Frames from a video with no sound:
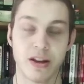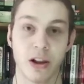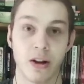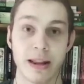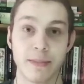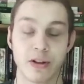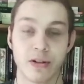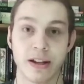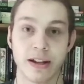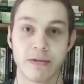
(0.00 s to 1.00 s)
A lot of them
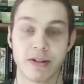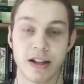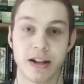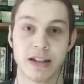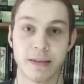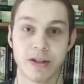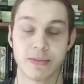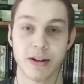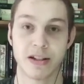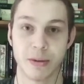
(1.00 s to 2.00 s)
don't like to accept
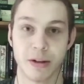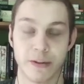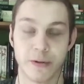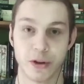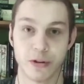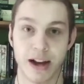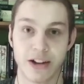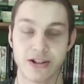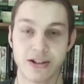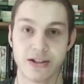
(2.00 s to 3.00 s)
responsibility for their
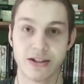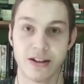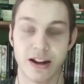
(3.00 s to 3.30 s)
actions,